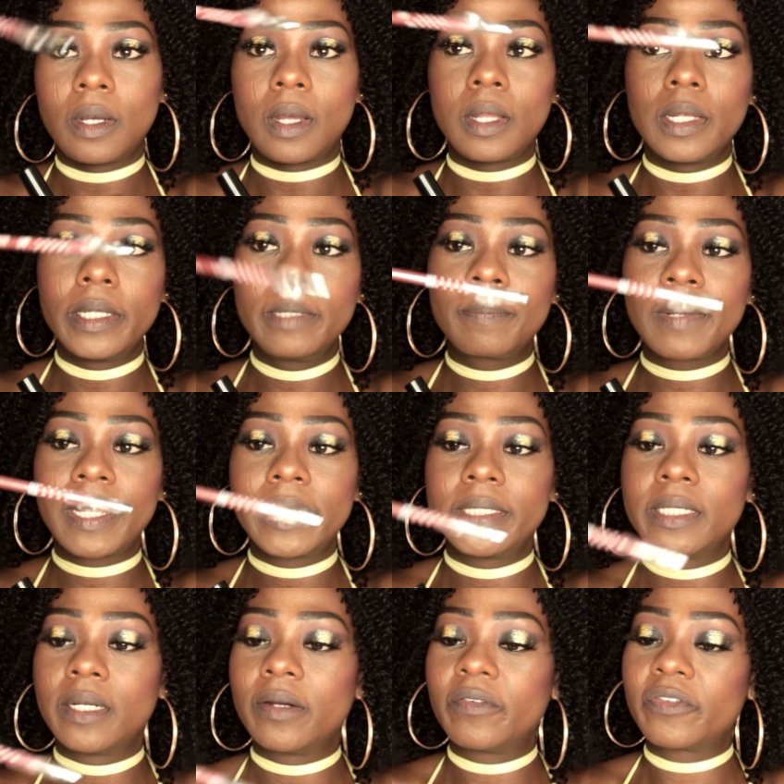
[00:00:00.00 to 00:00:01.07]
lip
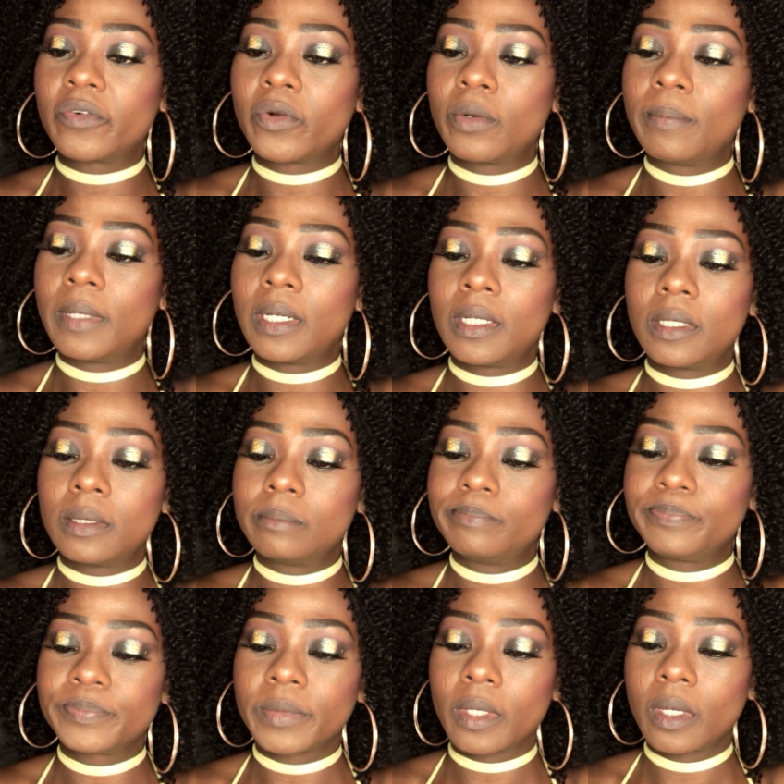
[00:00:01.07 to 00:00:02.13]
liner from
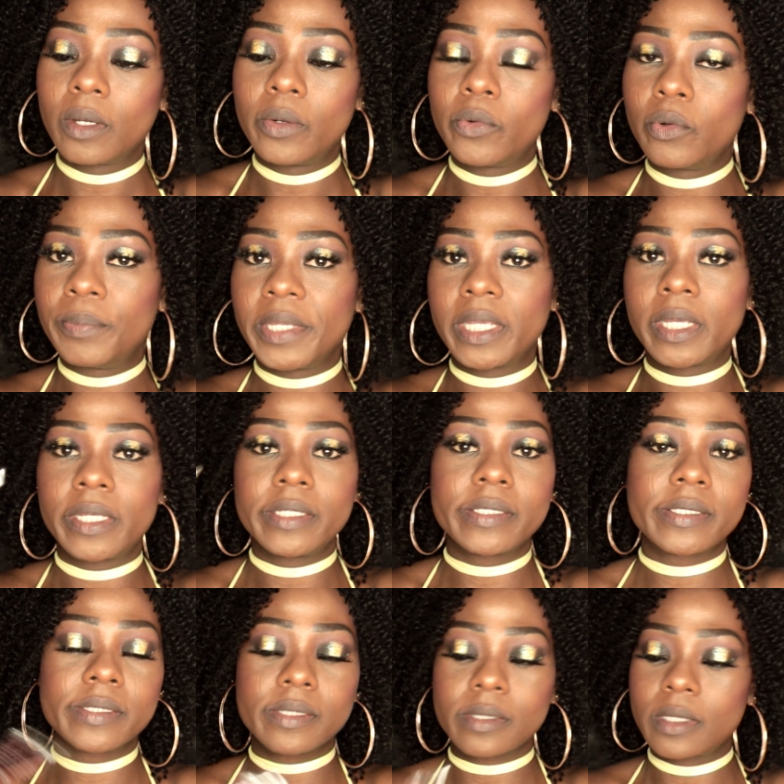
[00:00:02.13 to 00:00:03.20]
Ruby
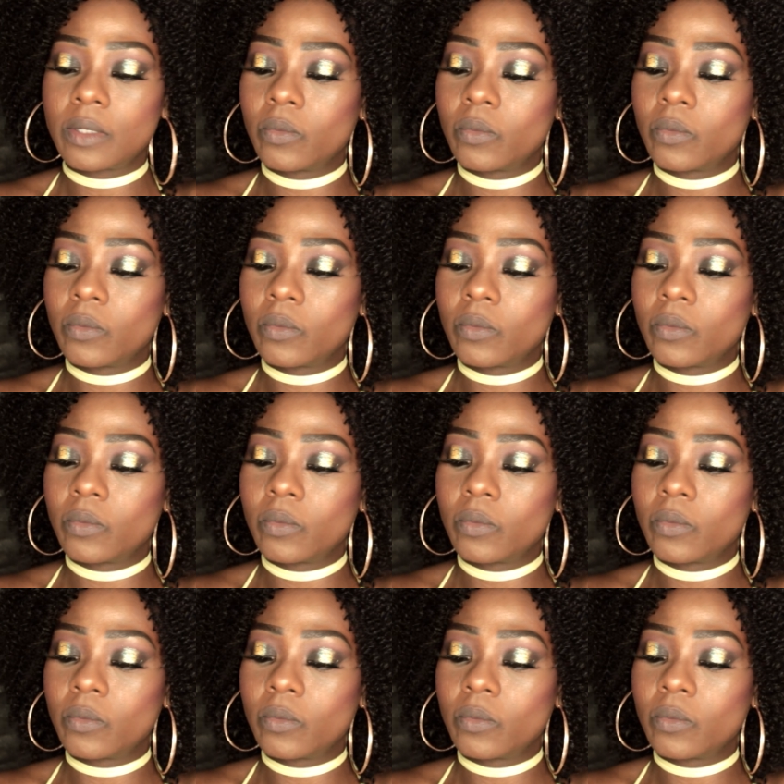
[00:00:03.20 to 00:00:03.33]
Kiss,